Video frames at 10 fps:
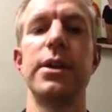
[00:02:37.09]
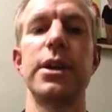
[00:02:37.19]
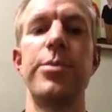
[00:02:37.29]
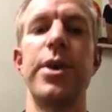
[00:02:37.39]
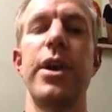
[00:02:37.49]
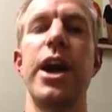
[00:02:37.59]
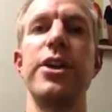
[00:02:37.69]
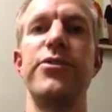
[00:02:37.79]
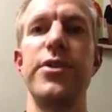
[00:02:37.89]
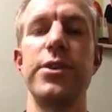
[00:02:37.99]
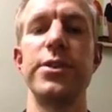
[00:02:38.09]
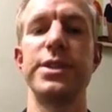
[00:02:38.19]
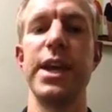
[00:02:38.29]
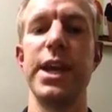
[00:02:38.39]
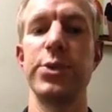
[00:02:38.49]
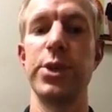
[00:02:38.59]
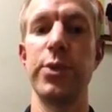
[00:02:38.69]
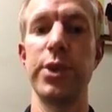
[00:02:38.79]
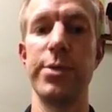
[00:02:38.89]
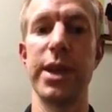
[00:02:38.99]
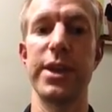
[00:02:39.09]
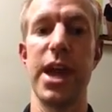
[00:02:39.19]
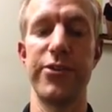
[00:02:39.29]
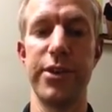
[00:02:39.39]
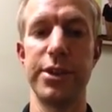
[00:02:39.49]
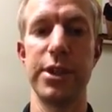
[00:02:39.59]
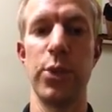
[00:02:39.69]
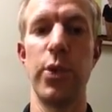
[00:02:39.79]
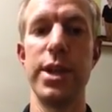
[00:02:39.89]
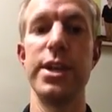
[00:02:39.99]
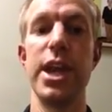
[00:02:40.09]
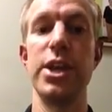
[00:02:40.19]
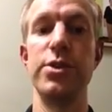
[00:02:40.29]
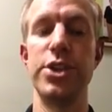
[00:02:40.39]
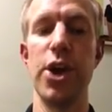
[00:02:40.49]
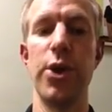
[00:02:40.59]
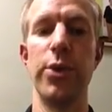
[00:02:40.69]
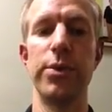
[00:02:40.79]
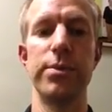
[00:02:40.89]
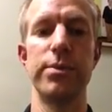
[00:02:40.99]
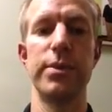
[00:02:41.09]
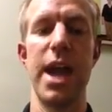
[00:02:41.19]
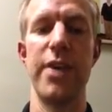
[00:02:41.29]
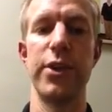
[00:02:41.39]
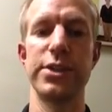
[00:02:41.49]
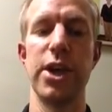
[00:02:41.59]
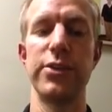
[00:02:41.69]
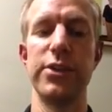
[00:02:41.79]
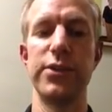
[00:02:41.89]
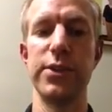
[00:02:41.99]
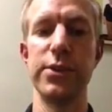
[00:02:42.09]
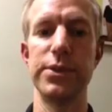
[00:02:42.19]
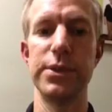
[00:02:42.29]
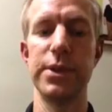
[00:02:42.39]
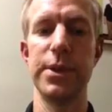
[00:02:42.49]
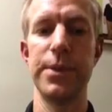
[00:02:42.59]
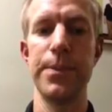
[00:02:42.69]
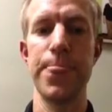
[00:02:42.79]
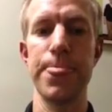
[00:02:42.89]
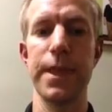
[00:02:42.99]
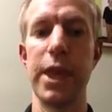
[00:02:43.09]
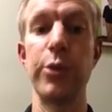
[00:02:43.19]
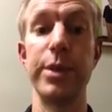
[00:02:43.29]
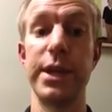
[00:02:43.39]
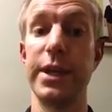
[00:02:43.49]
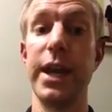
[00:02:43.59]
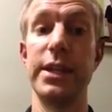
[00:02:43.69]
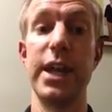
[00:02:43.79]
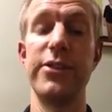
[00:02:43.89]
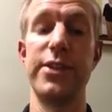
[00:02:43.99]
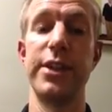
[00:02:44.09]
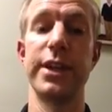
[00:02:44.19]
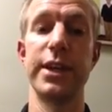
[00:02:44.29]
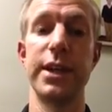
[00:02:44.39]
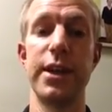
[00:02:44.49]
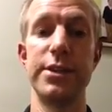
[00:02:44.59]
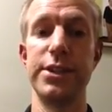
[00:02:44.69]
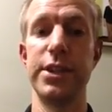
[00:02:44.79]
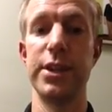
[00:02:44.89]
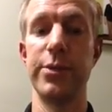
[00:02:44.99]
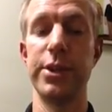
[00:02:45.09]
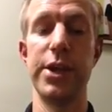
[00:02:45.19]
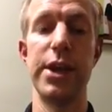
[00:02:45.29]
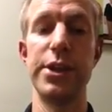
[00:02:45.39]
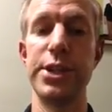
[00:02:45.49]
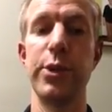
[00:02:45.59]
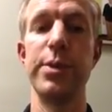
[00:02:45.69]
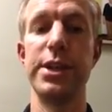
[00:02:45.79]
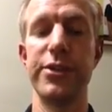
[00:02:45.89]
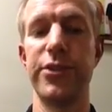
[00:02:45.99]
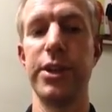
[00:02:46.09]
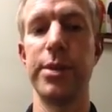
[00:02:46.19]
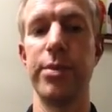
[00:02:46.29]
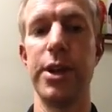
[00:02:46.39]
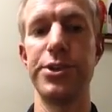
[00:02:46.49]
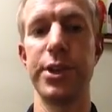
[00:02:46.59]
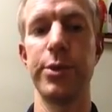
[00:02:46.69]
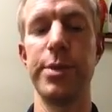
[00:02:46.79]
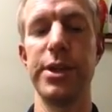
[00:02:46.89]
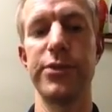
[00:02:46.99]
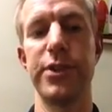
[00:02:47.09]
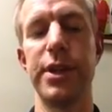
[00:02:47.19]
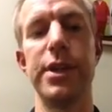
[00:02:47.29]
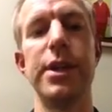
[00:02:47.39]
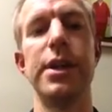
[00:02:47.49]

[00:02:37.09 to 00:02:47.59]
compare how you feel in those days where you really make the effort to the one day you don't have those healthy foods. It will be a night and day feeling, I can guarantee you. The energy will be different, your blood sugar will be different,